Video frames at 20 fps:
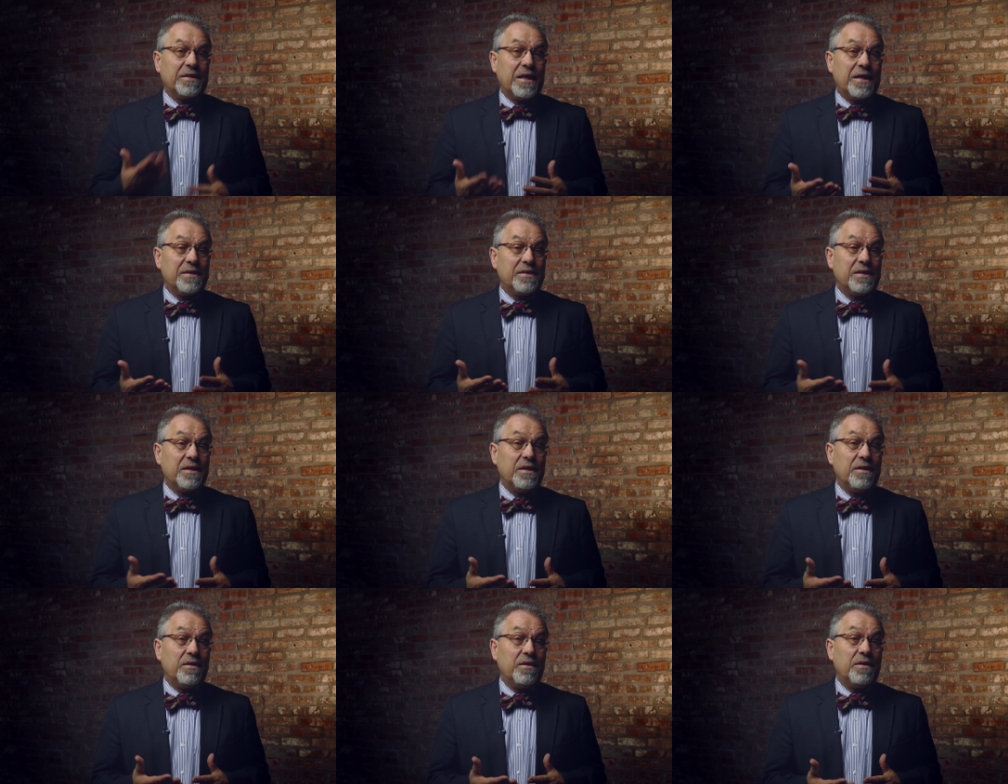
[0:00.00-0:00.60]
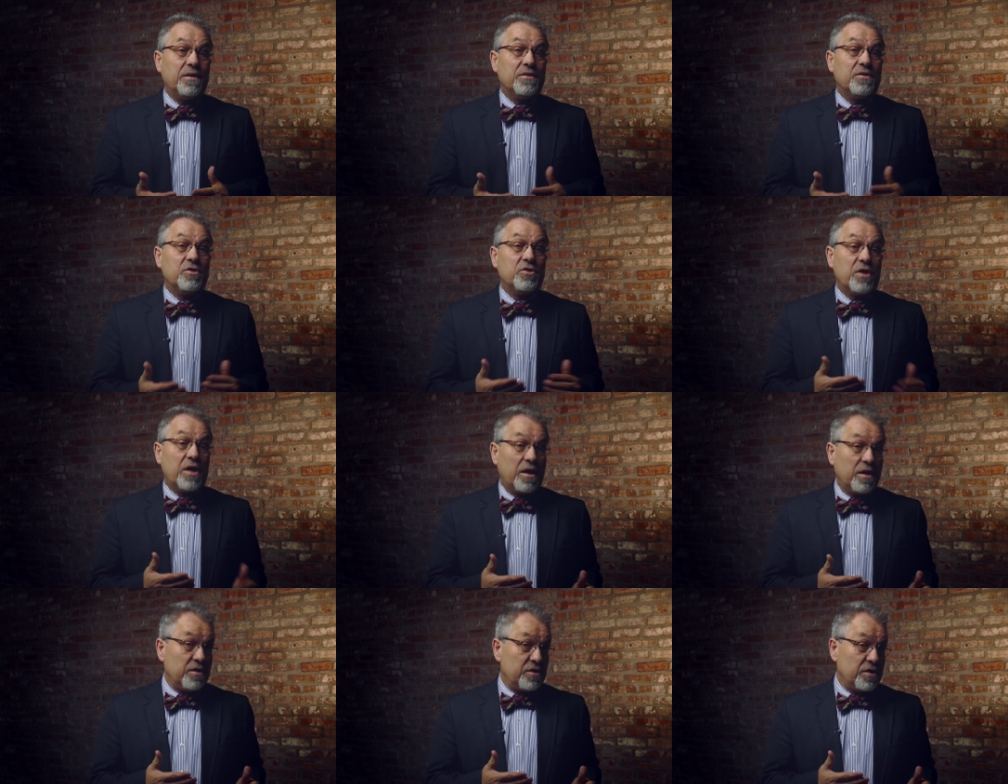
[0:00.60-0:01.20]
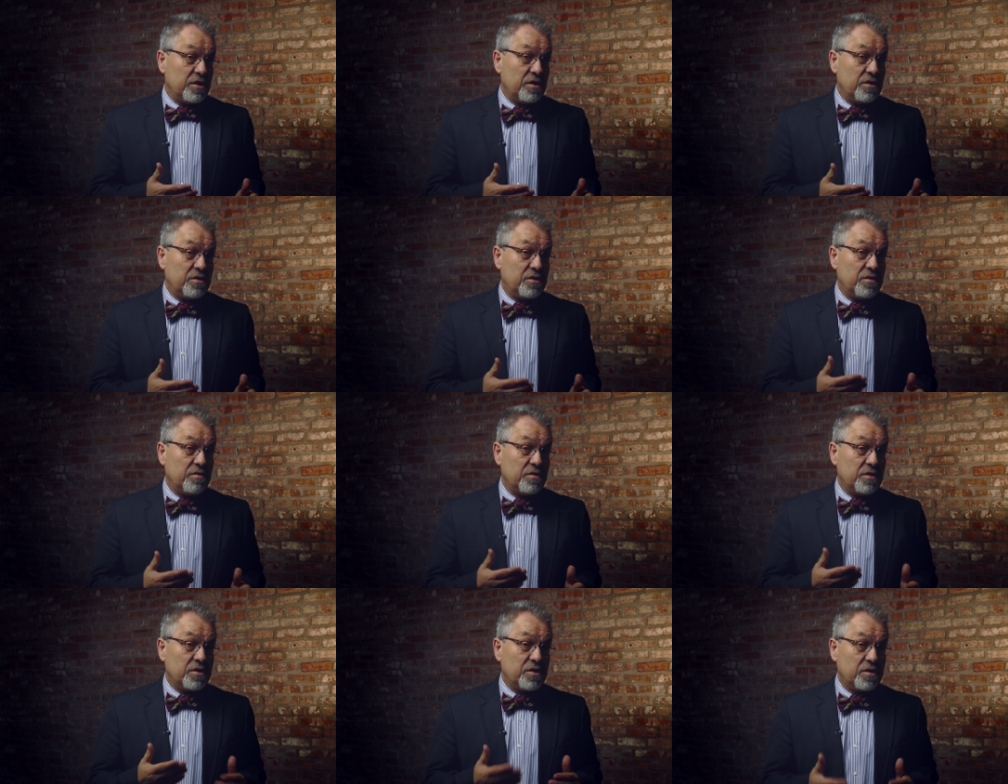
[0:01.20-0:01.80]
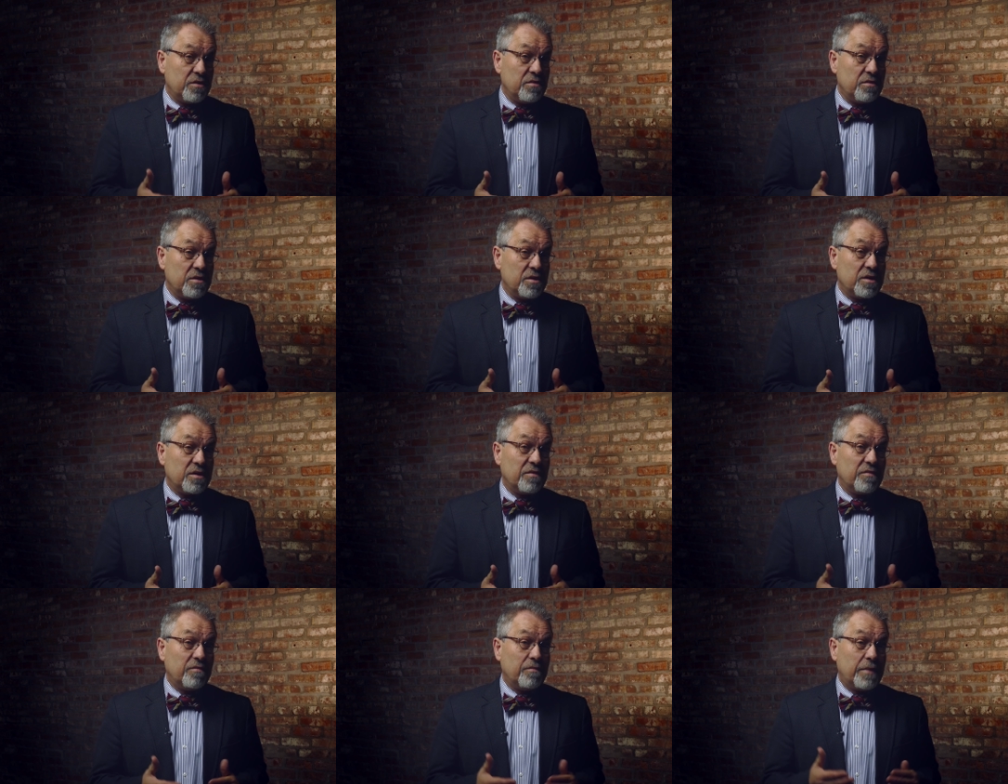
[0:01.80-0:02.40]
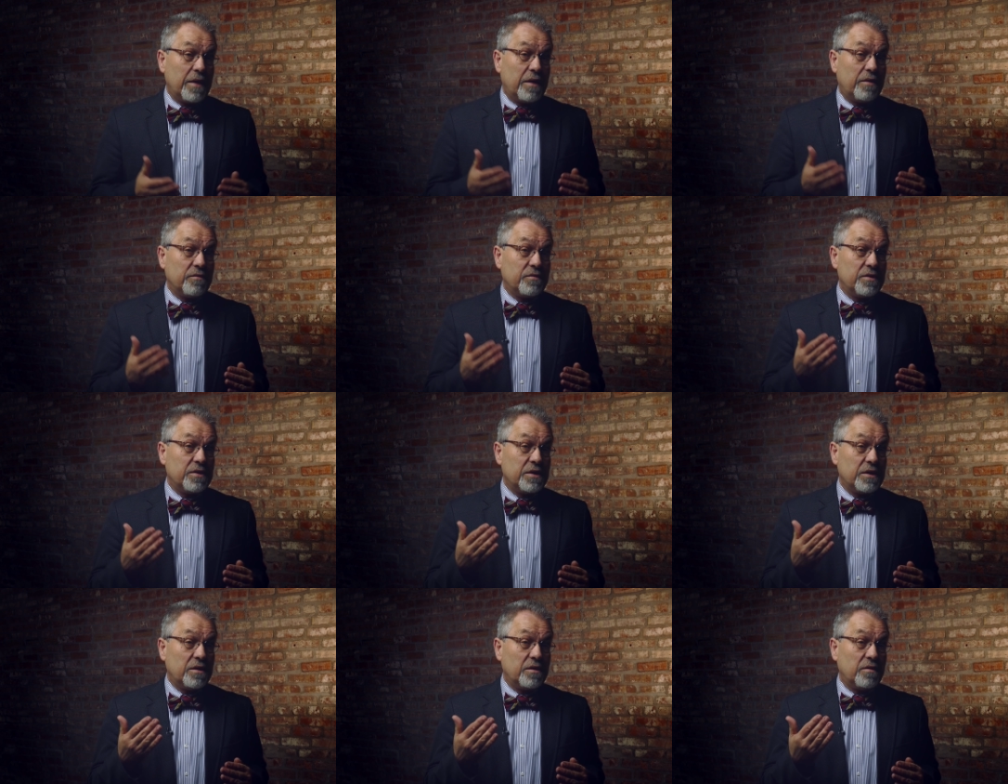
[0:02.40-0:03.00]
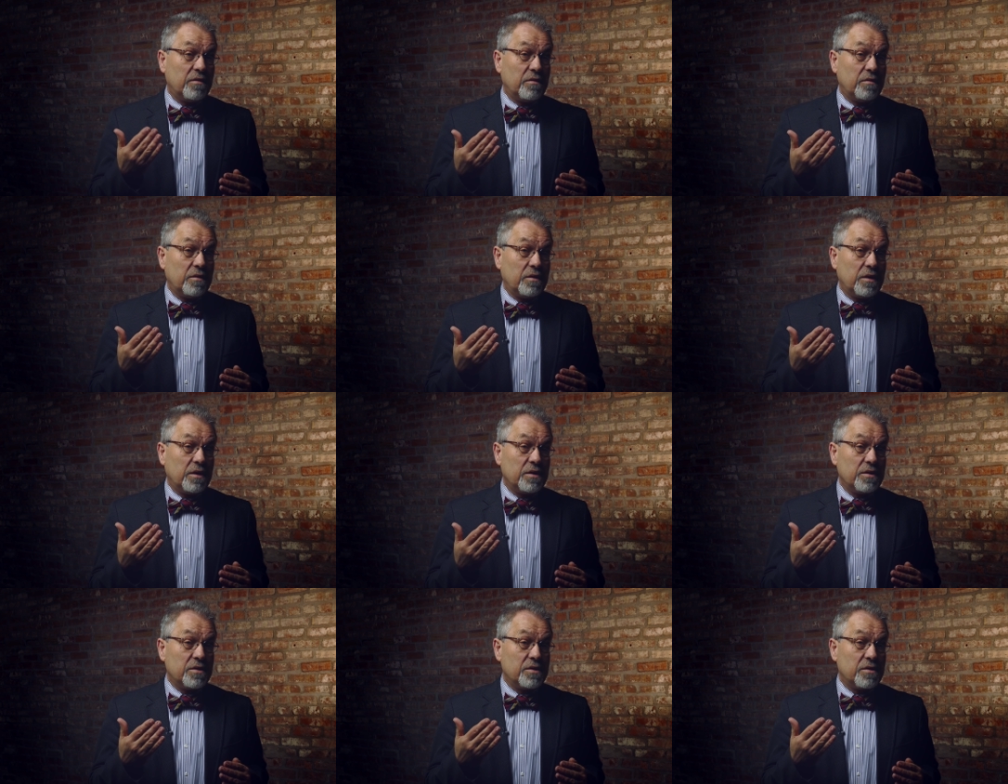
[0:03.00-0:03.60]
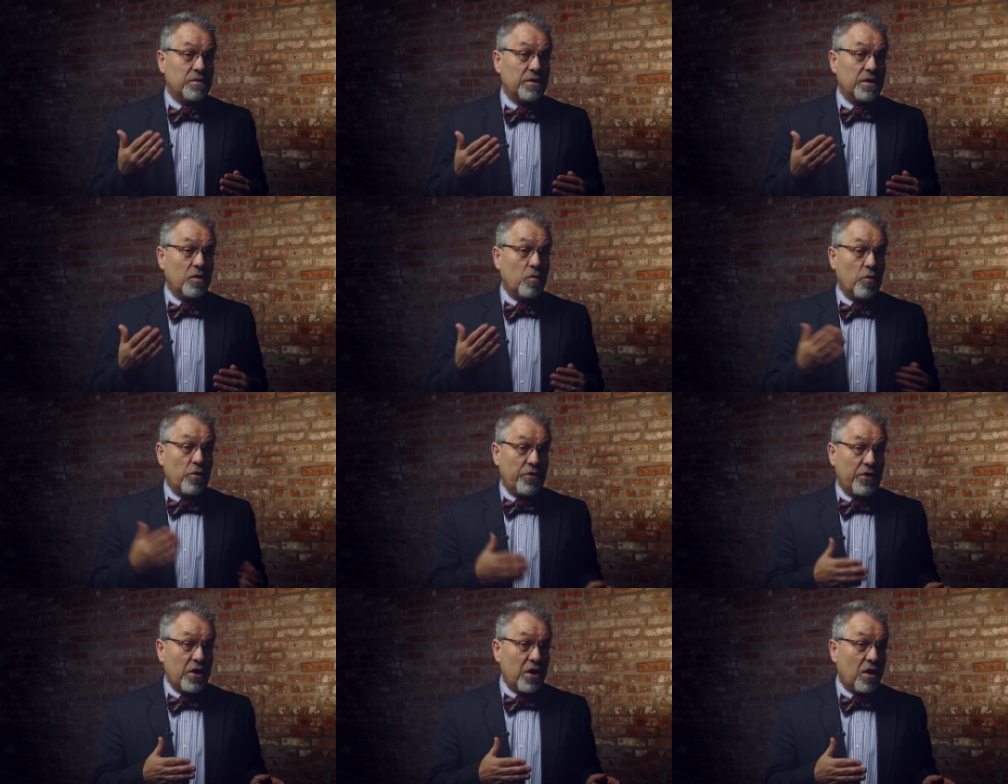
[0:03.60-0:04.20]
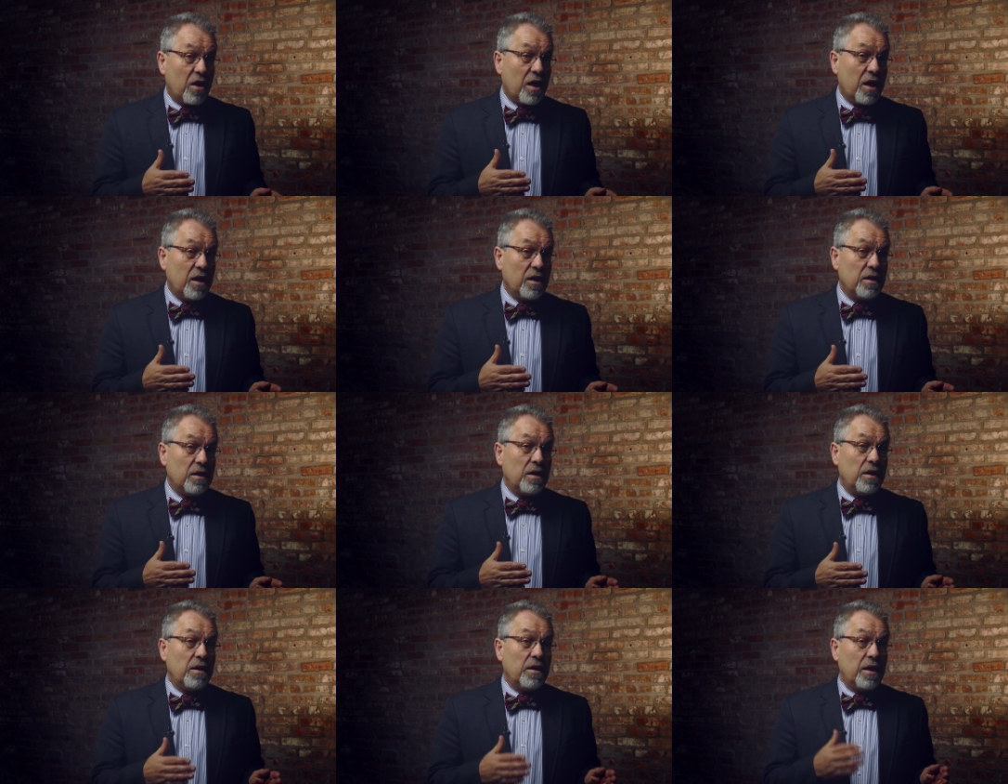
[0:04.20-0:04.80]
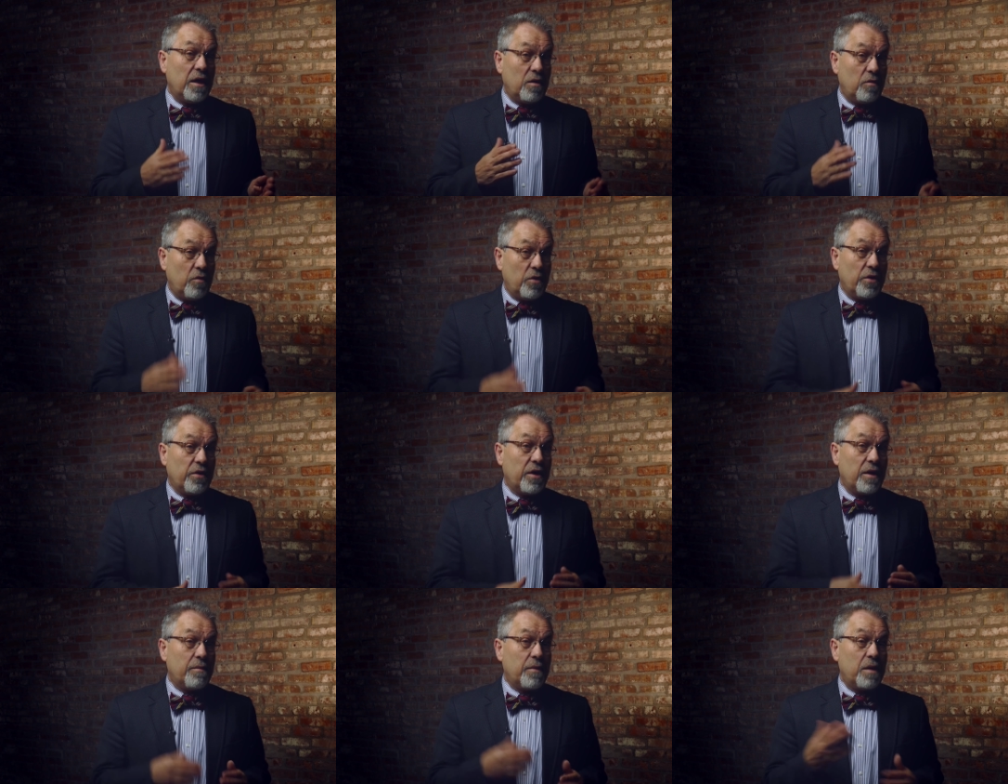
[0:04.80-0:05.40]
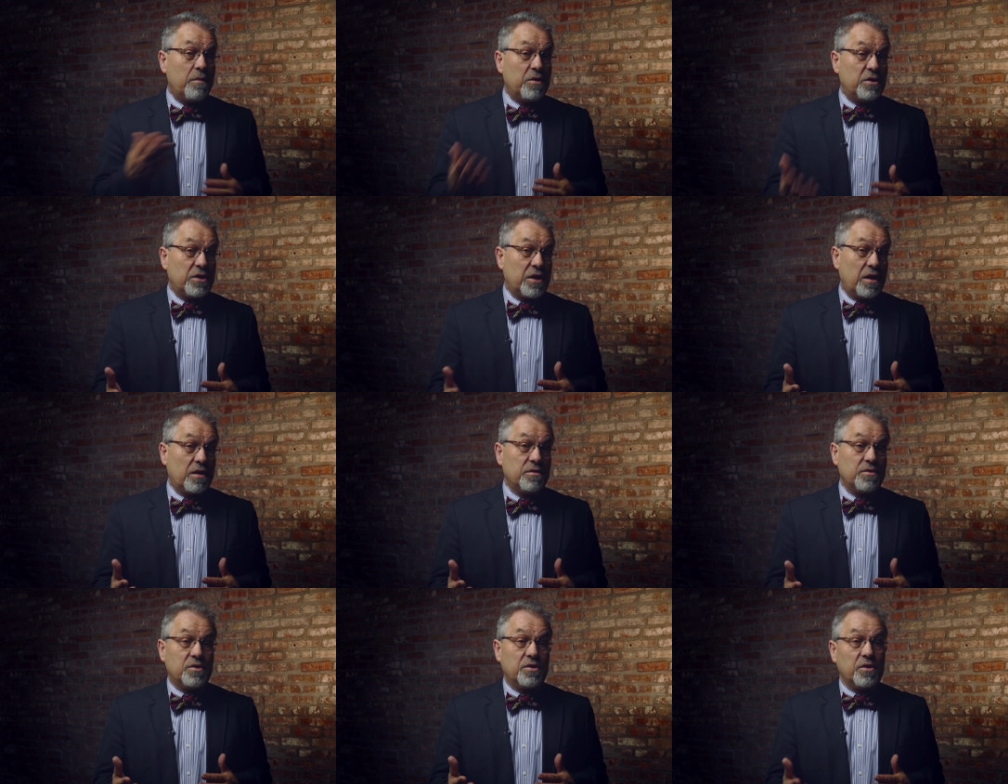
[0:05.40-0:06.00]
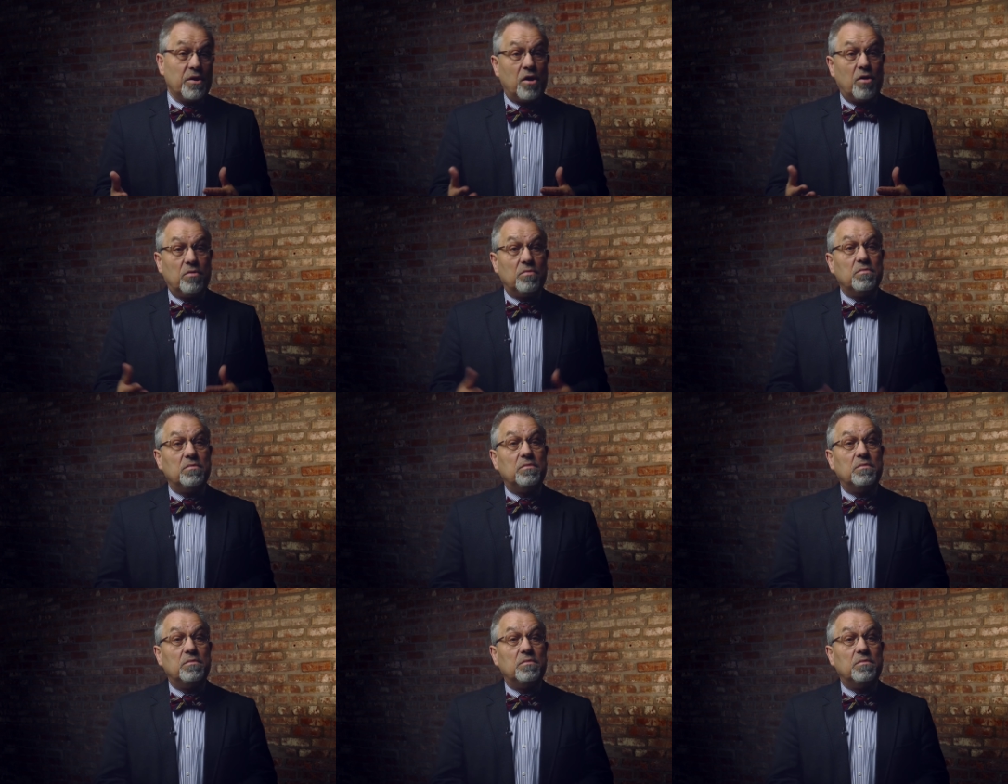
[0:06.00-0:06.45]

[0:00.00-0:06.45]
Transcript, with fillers: I see that it's challenging to the students about uh, concerning where they are and where they might be challenged to go